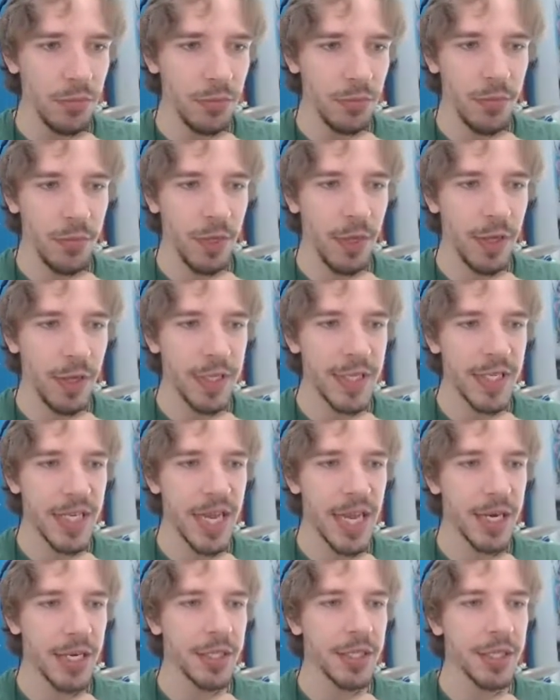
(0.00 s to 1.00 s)
It's
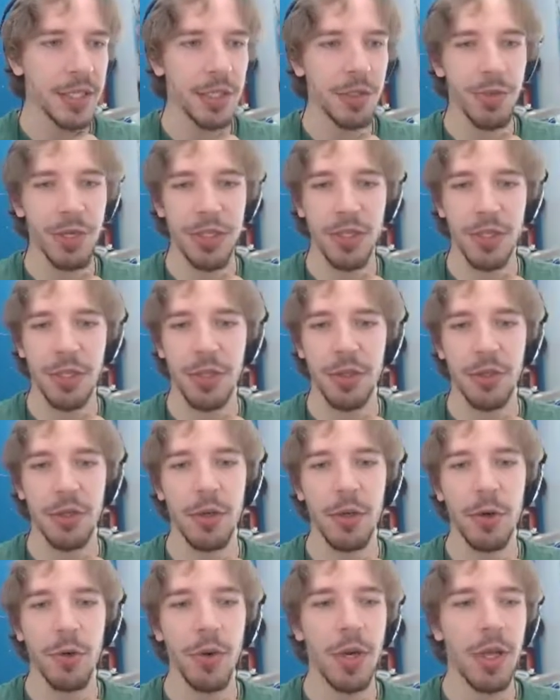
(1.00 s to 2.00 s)
that easy, especially on the
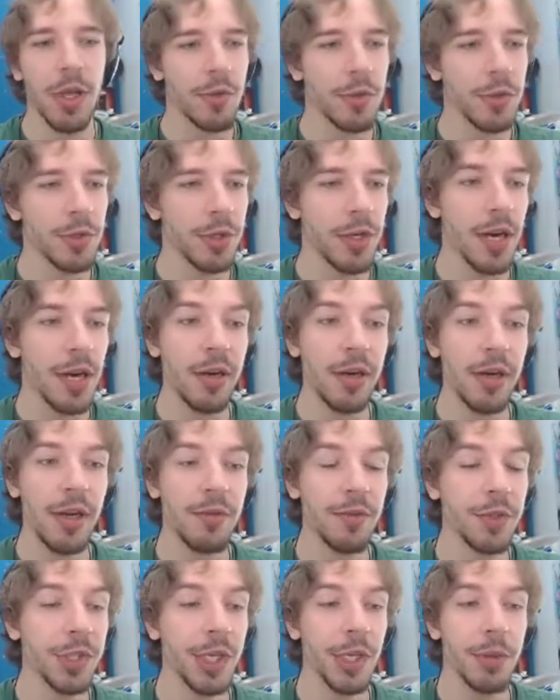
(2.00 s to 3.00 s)
lower levels. On the higher levels,
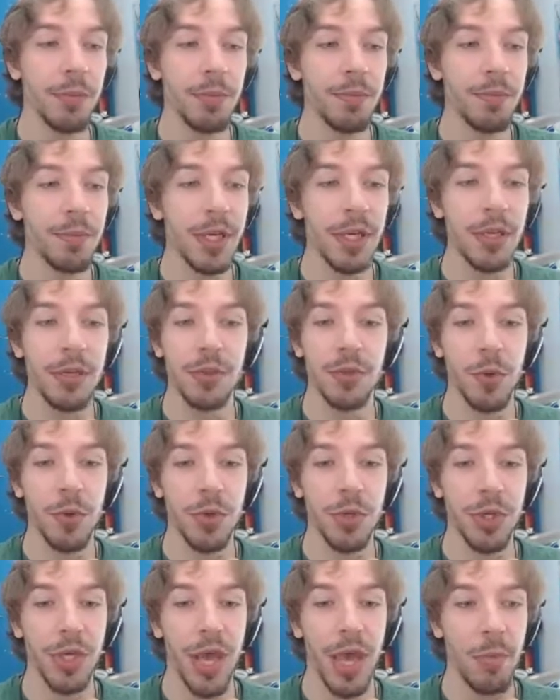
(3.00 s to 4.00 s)
the killers won't
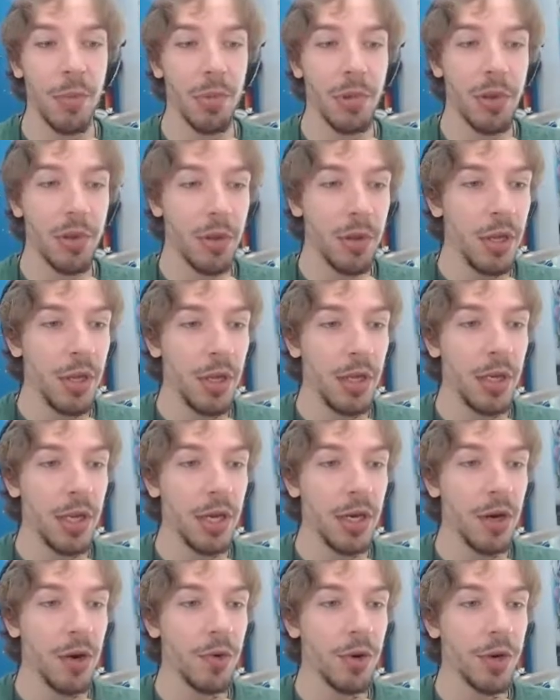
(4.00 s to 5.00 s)
camp. They
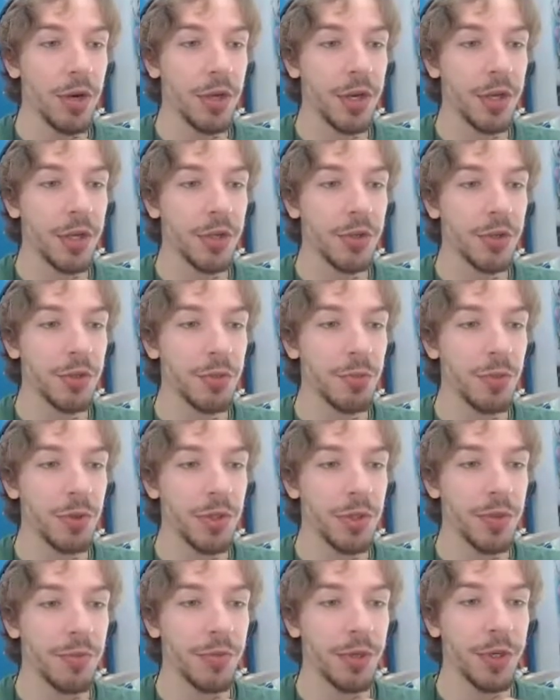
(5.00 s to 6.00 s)
know that they can just put
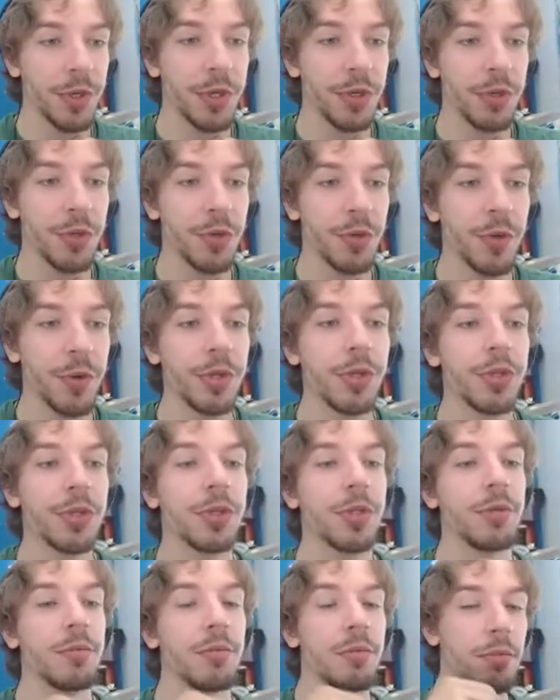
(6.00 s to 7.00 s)
something near you and just
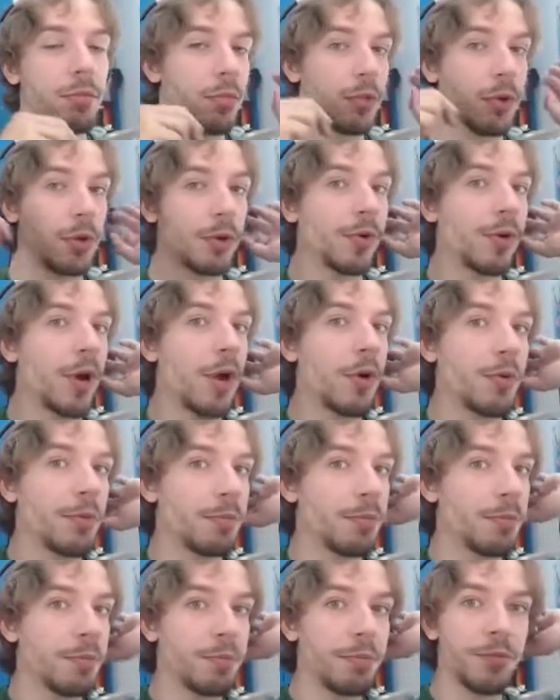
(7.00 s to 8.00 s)
look around
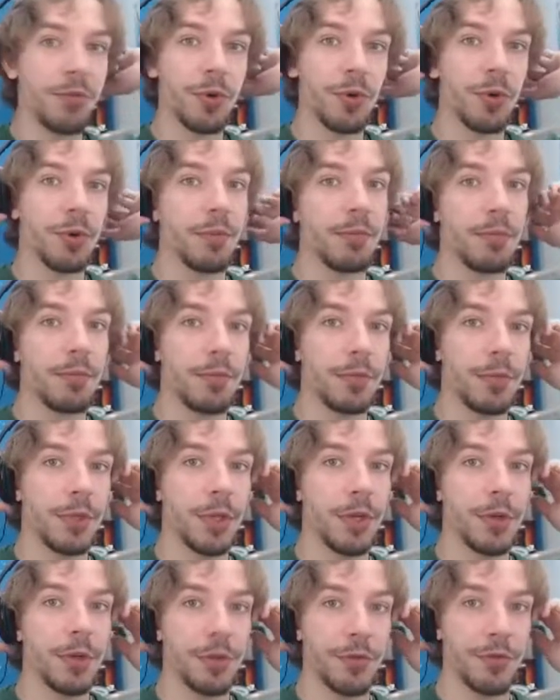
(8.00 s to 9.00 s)
for the
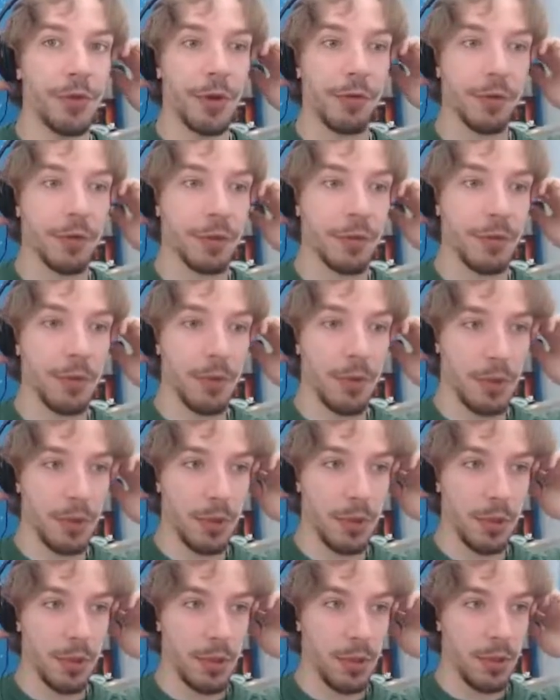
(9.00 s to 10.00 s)
other survivors.
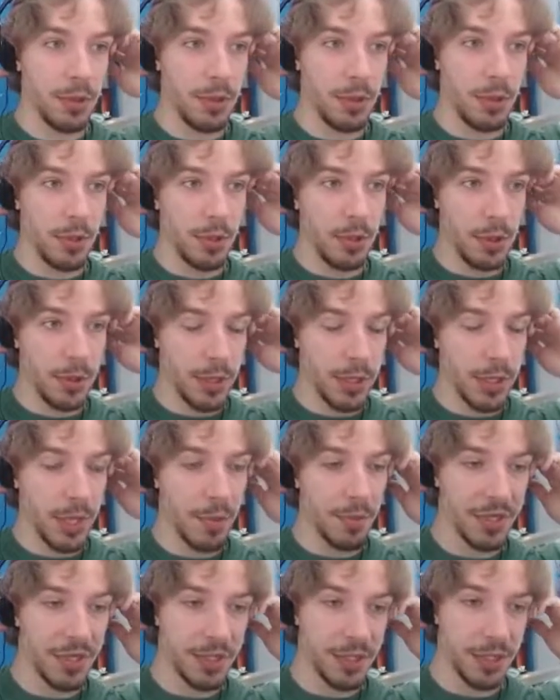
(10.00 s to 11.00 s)

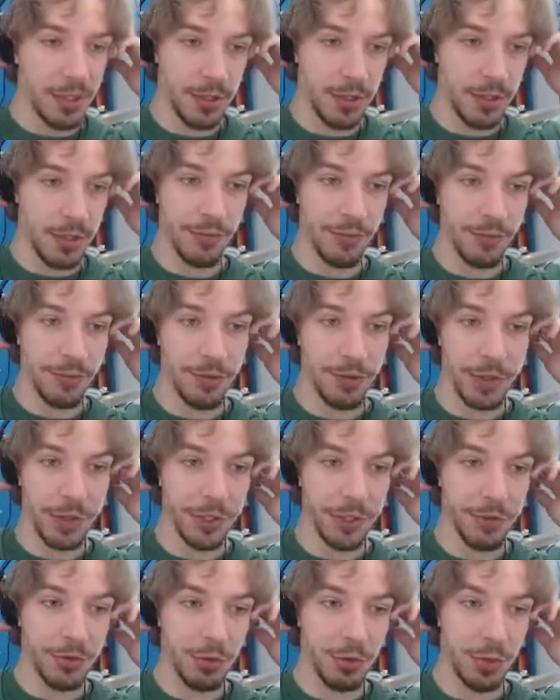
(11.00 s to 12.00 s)
Camping is actually a very
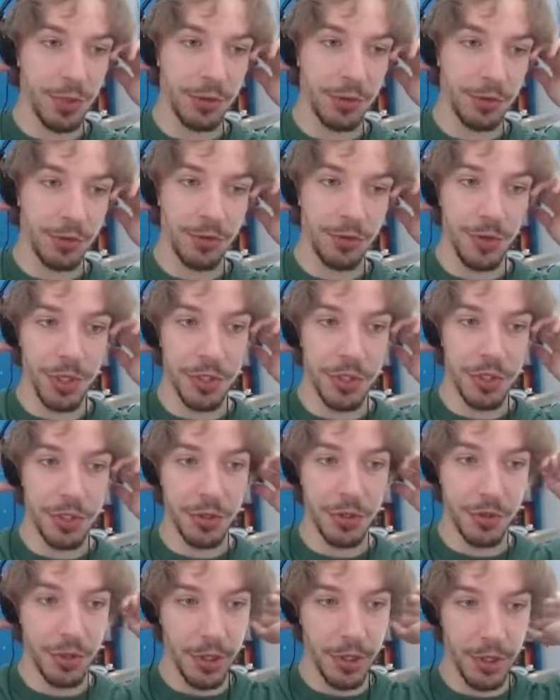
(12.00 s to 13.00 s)
detrimental strategy
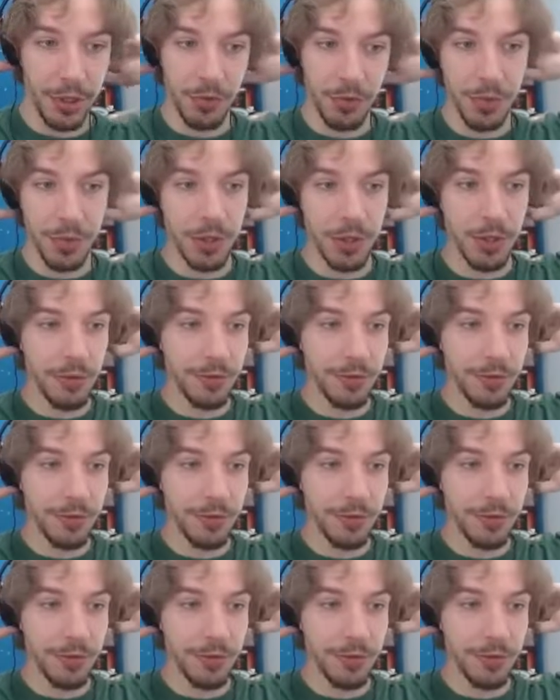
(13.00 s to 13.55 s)
to the killer himself.